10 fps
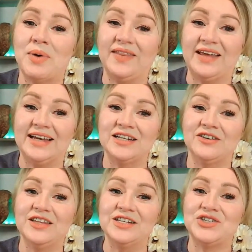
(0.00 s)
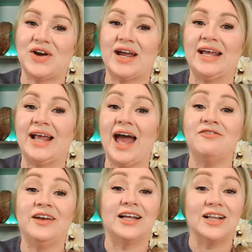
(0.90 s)
by the end of this training
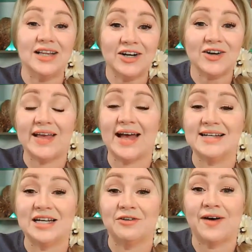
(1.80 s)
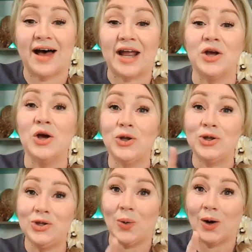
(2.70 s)
having clearly identified
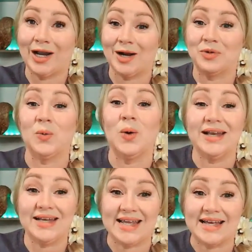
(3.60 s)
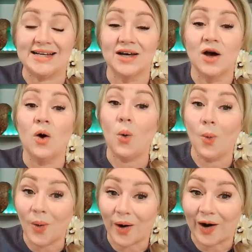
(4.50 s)
your number one need.
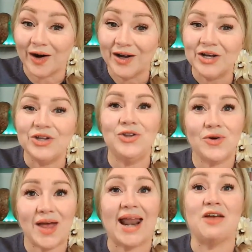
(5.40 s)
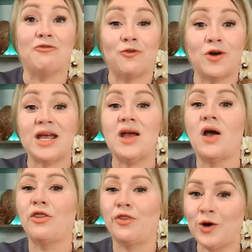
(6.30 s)
Or you get a
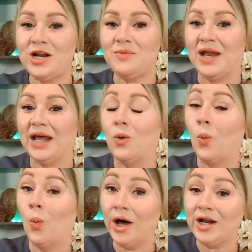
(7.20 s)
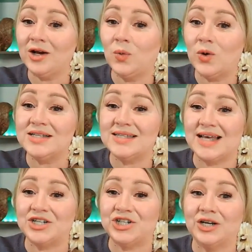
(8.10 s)
free 30-minute one-on-one
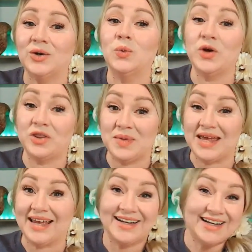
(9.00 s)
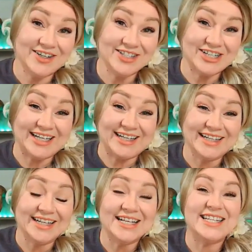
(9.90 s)
session with me, Carol
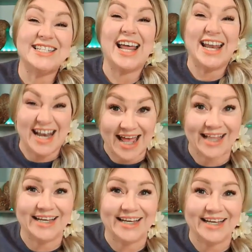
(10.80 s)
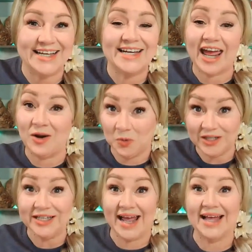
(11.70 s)
Jean, to nail it. And
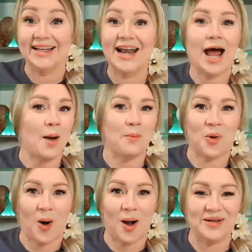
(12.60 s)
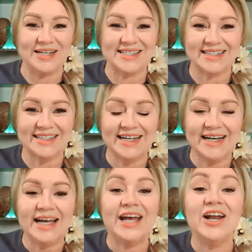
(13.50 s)
we'll nail it, I promise.
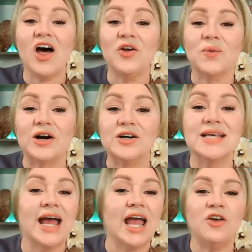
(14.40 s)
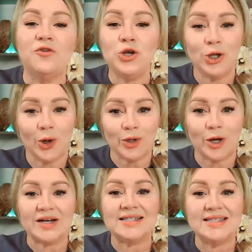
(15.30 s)
In other words, if you don't
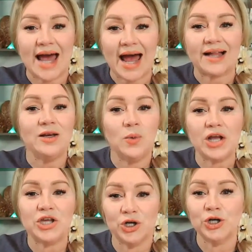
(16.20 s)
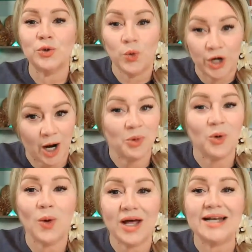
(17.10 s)
know exactly what your
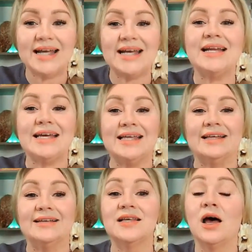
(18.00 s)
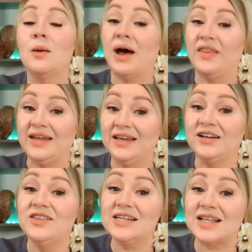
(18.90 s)
number one need is by the
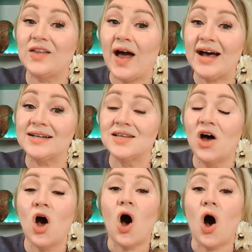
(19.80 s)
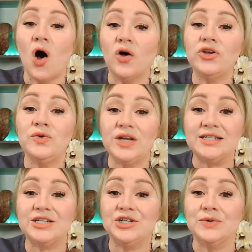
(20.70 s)
end of this class, all you
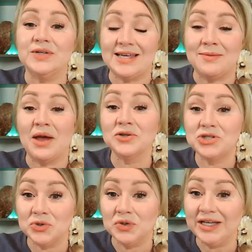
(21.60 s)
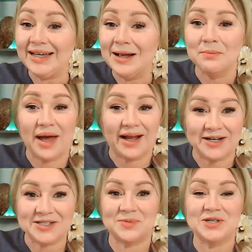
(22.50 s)
need to do is email Julie, my
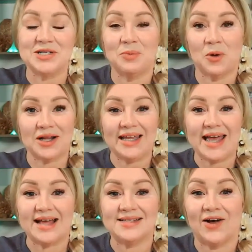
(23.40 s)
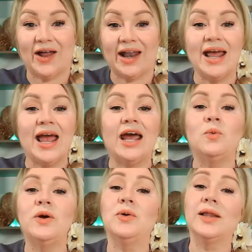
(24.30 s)
customer support liaison,
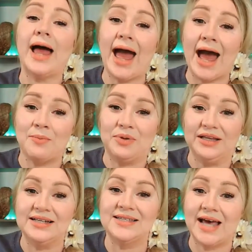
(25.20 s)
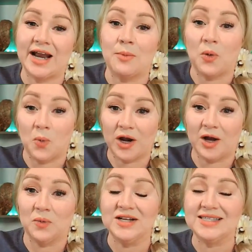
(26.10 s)
and we will happily set up a one
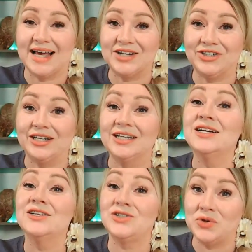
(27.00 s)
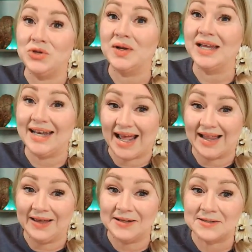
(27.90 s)
on one session so you can
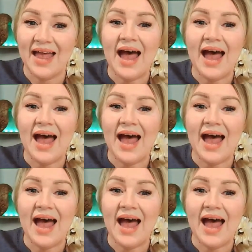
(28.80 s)
nail it.